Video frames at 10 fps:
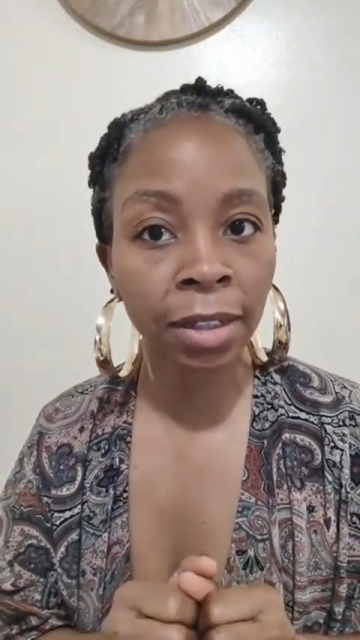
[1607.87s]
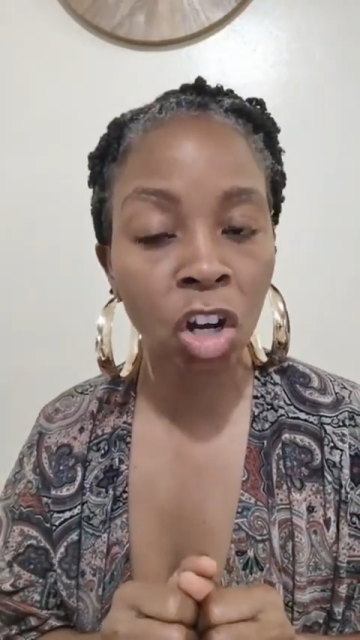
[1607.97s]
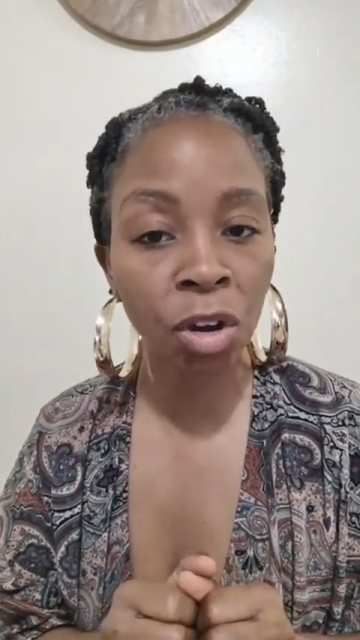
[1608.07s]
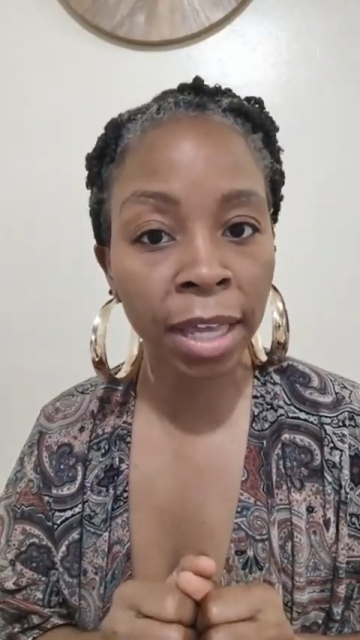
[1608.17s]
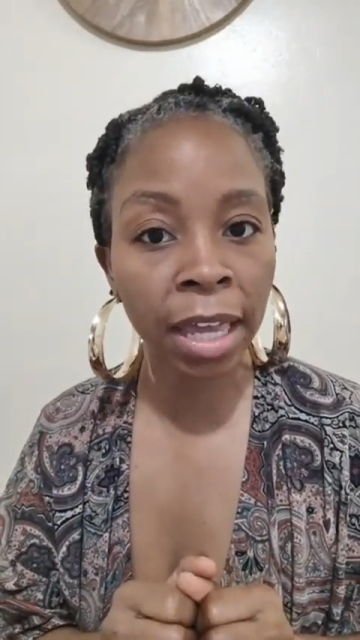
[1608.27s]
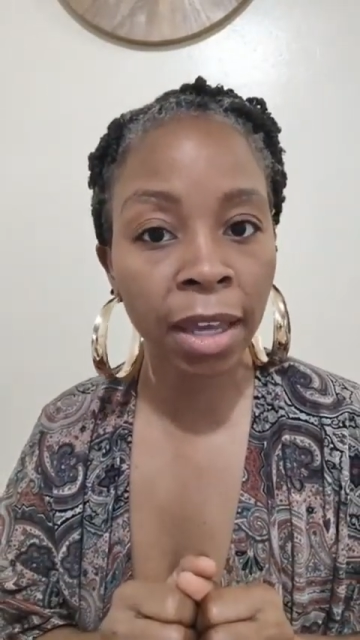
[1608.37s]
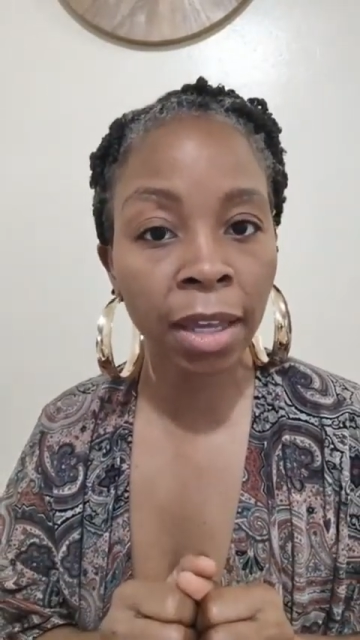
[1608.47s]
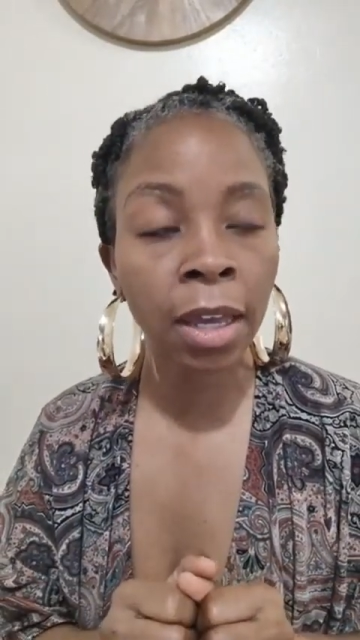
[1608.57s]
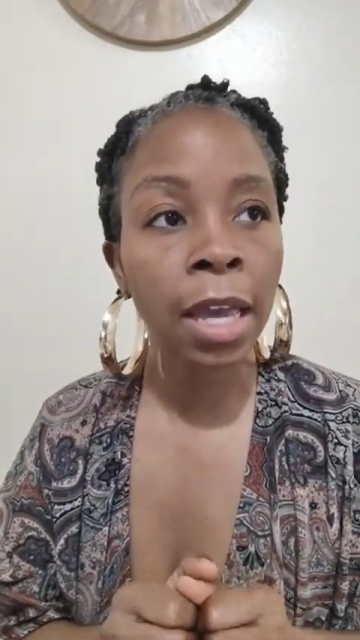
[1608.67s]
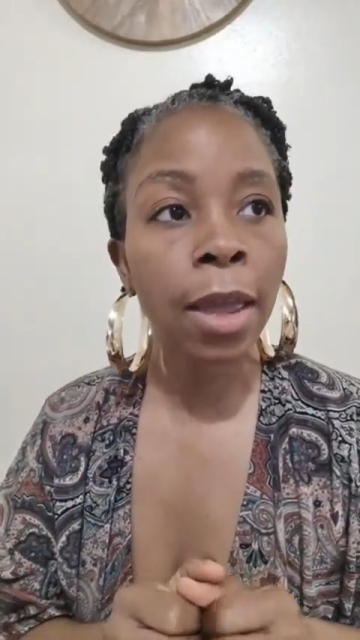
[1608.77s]

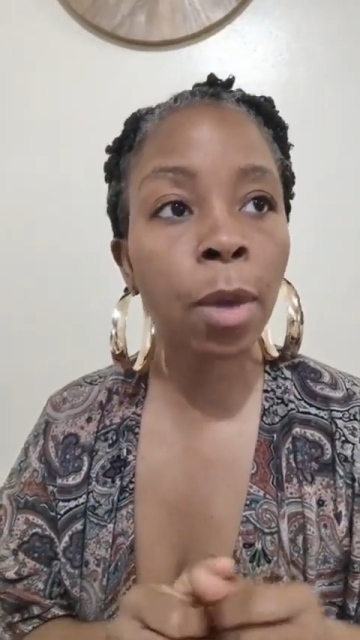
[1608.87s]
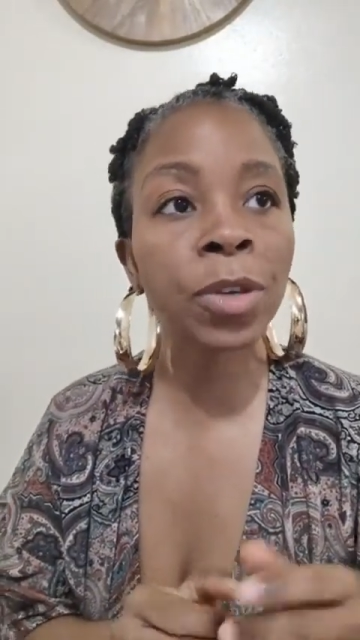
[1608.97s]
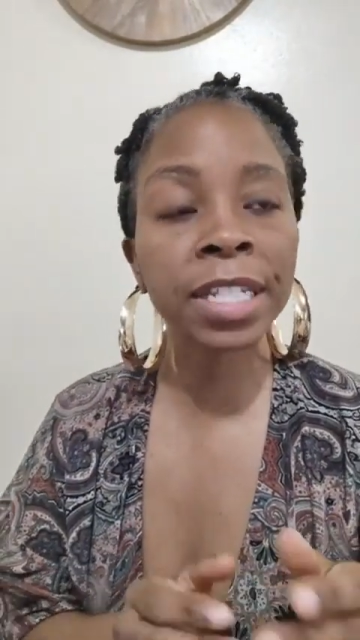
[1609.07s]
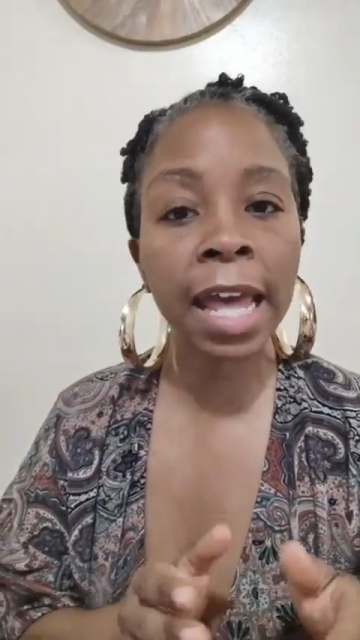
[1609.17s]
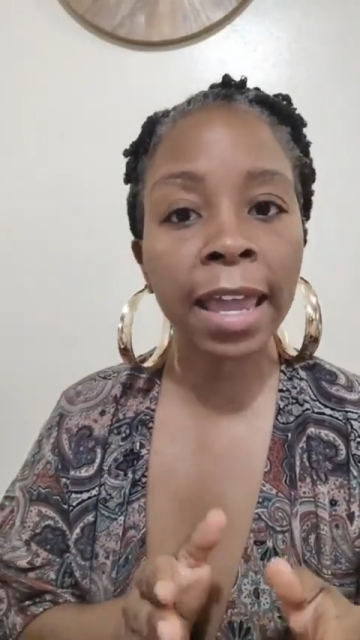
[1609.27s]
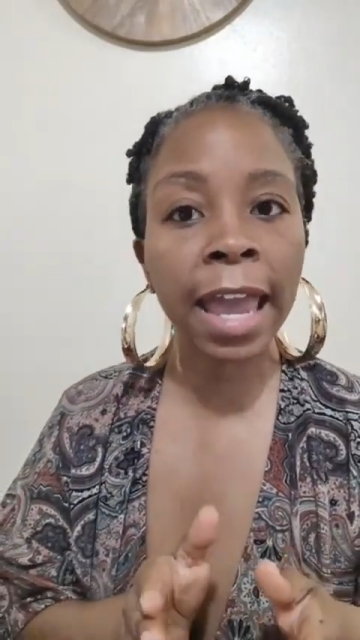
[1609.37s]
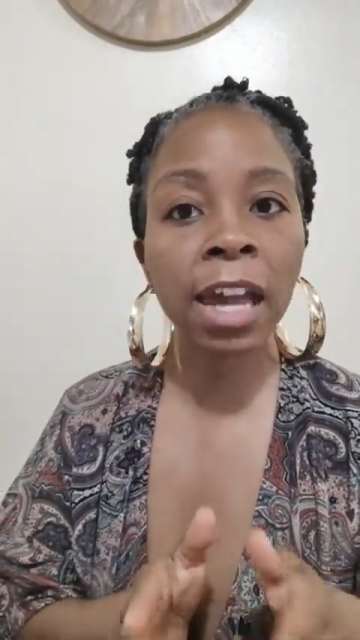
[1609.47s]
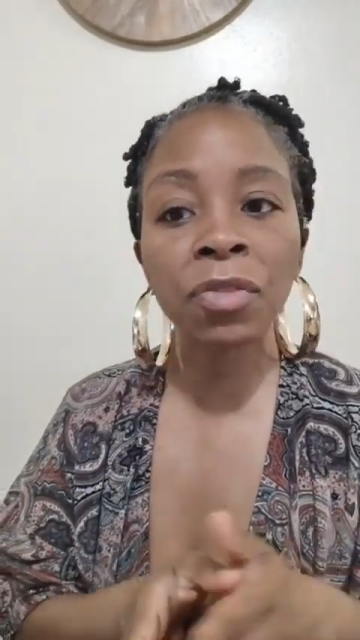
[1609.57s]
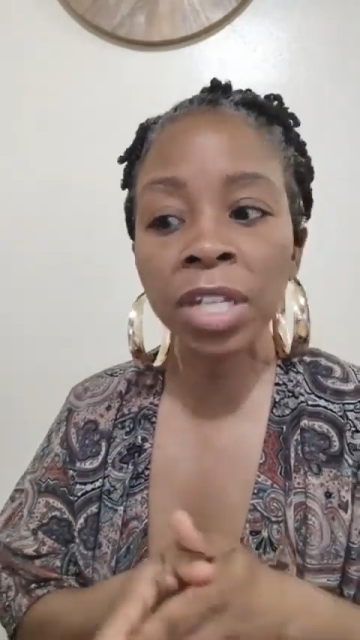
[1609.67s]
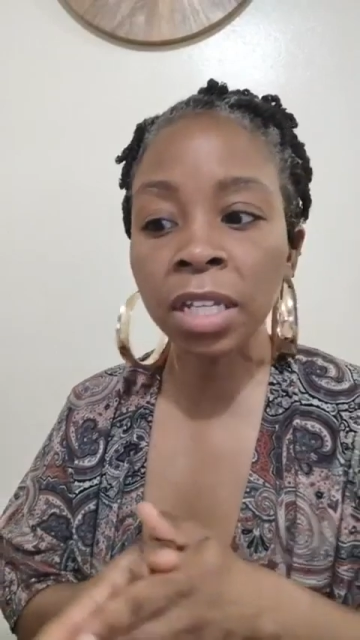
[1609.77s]
okay it was like
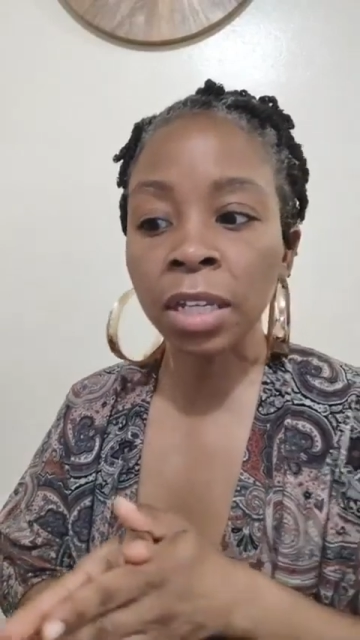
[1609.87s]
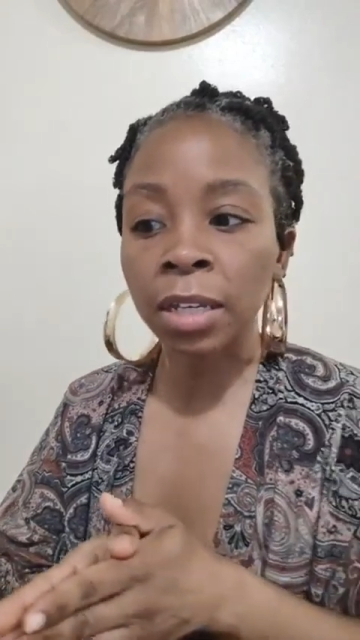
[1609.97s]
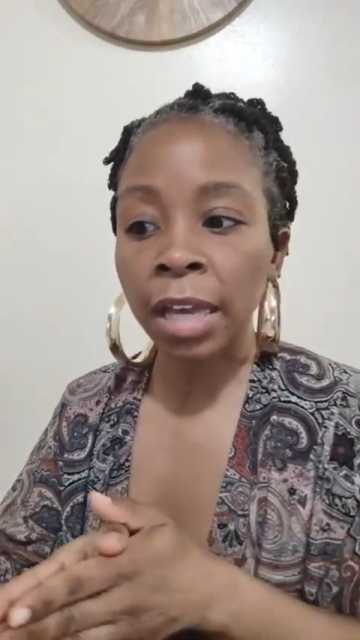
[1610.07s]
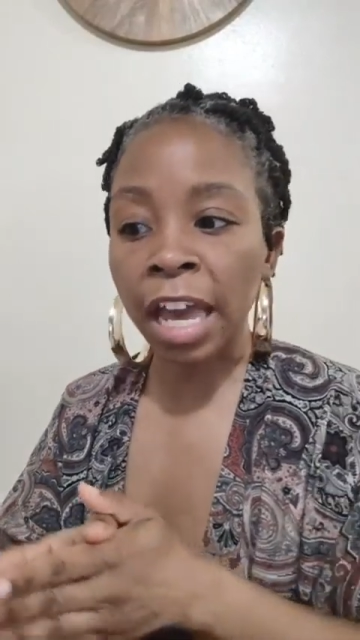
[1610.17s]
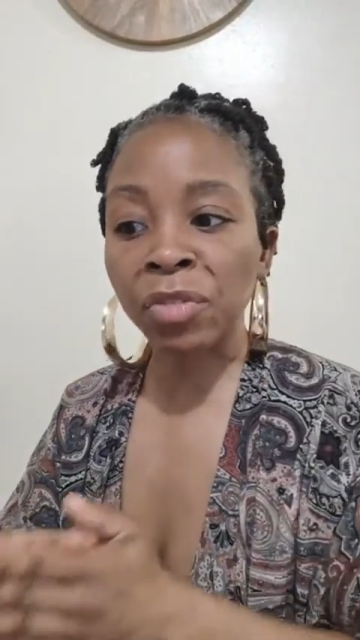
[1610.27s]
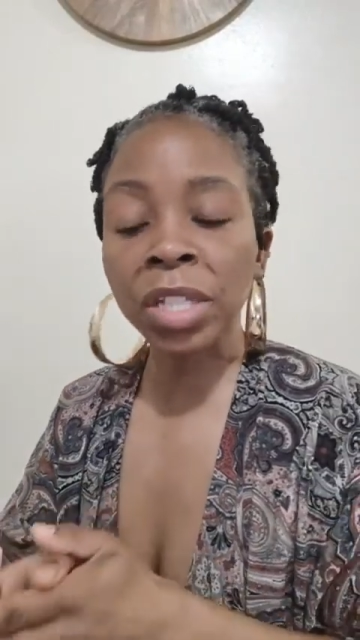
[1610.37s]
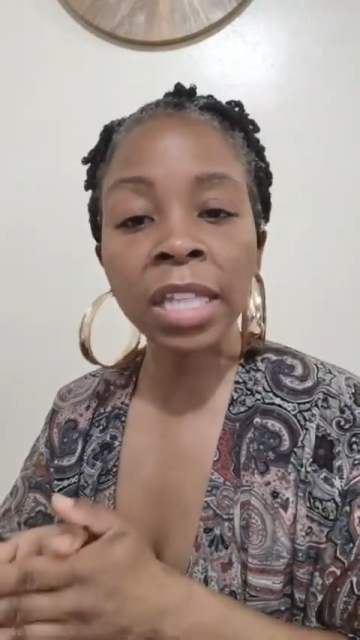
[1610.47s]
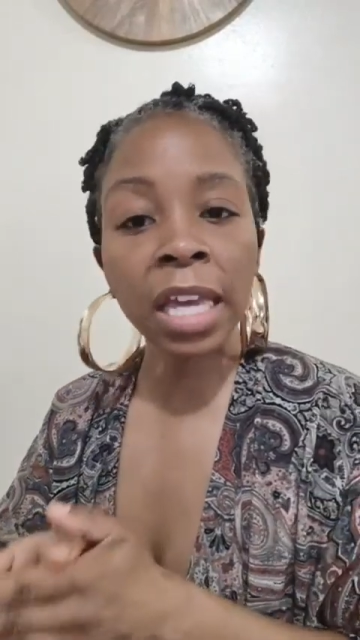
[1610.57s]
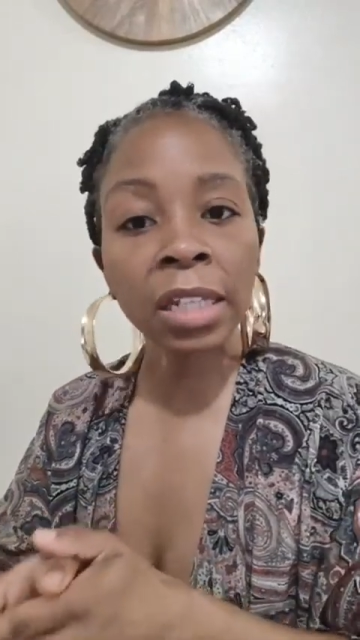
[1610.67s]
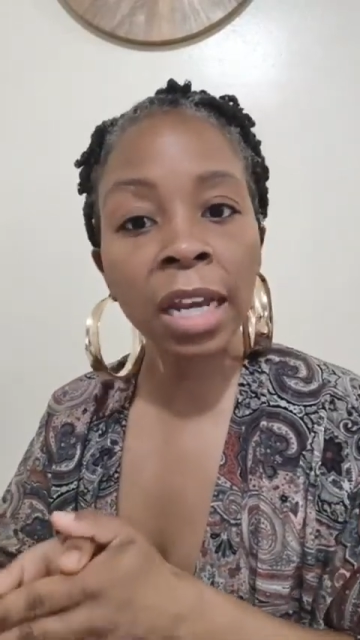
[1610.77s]
every
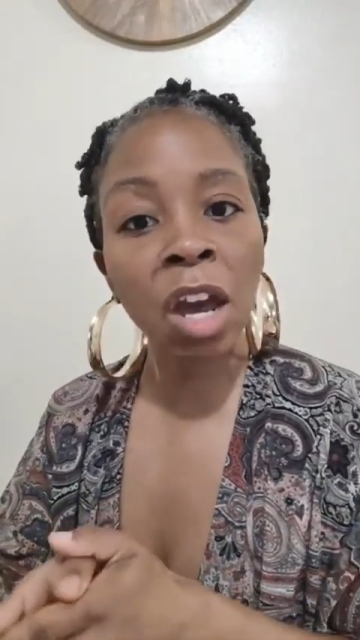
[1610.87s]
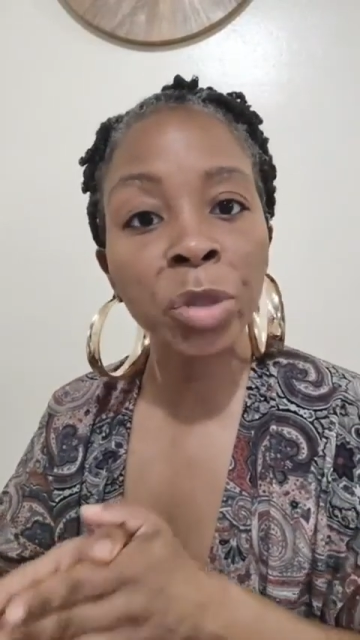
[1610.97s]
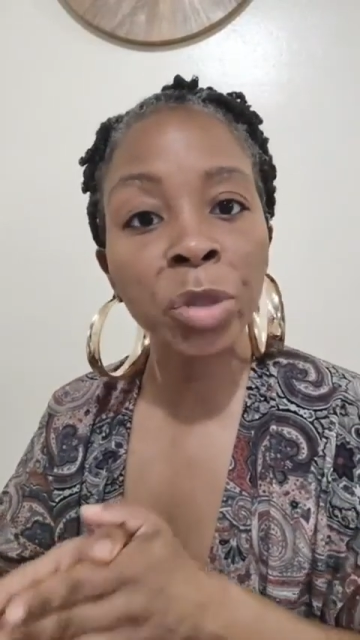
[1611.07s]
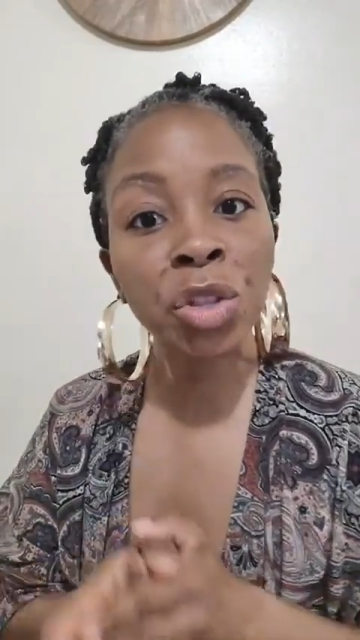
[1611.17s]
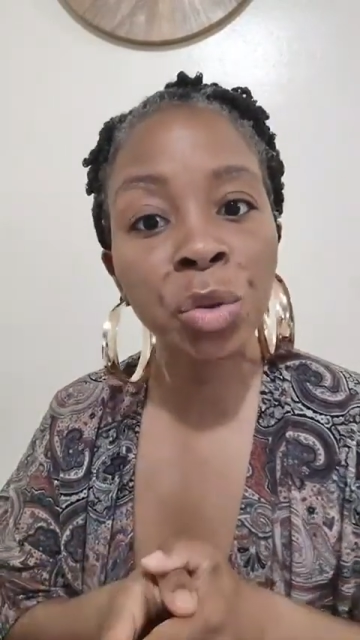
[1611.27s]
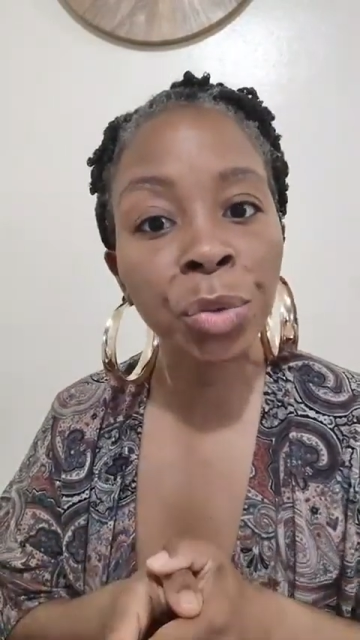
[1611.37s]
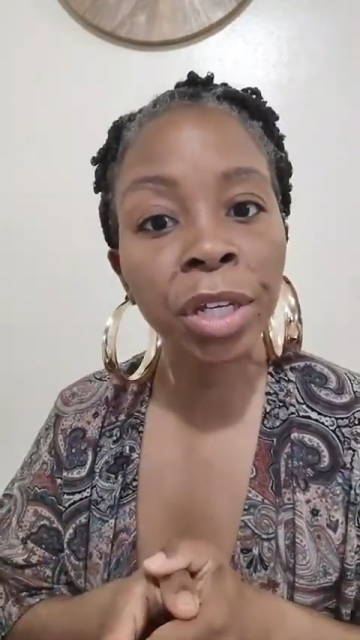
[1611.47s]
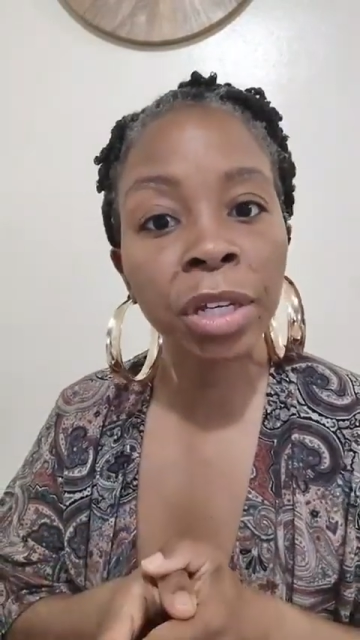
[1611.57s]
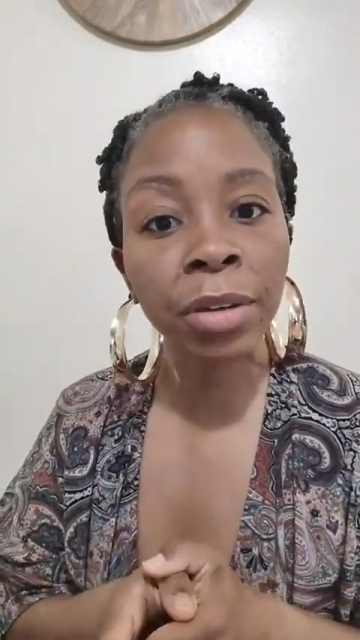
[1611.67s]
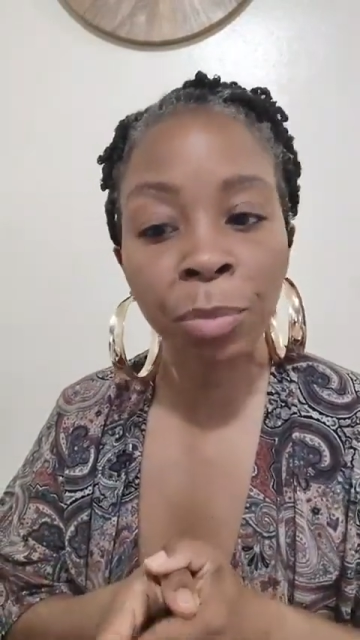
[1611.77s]
everything that i was
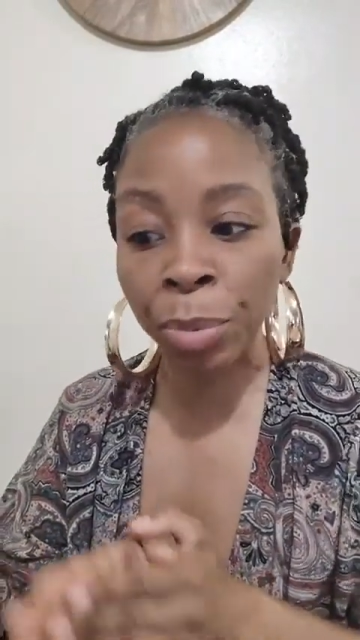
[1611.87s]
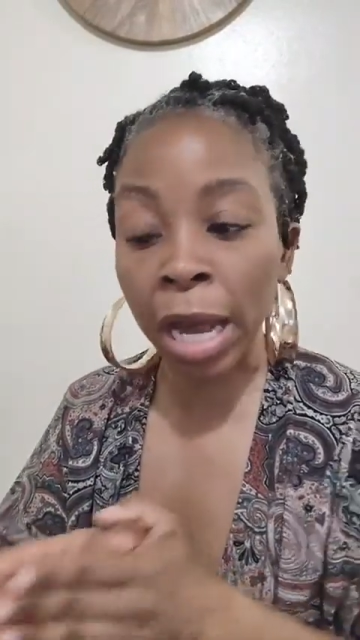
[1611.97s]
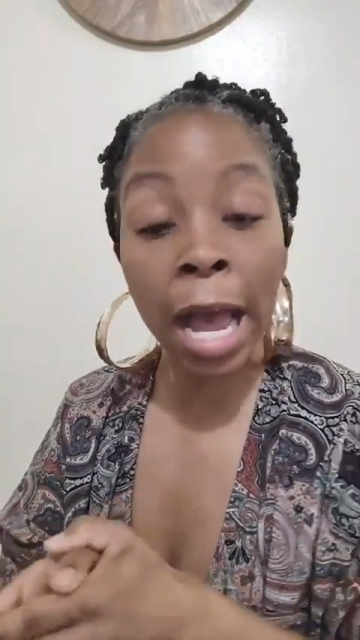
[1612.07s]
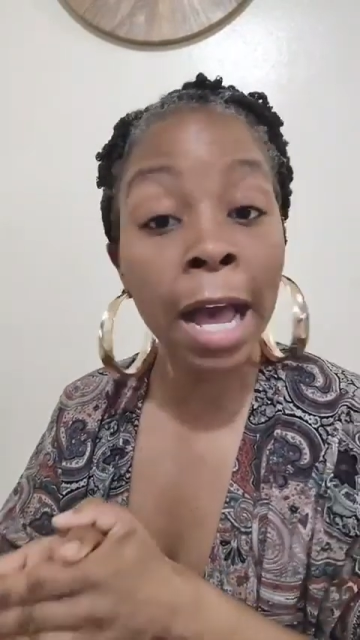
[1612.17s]
doing but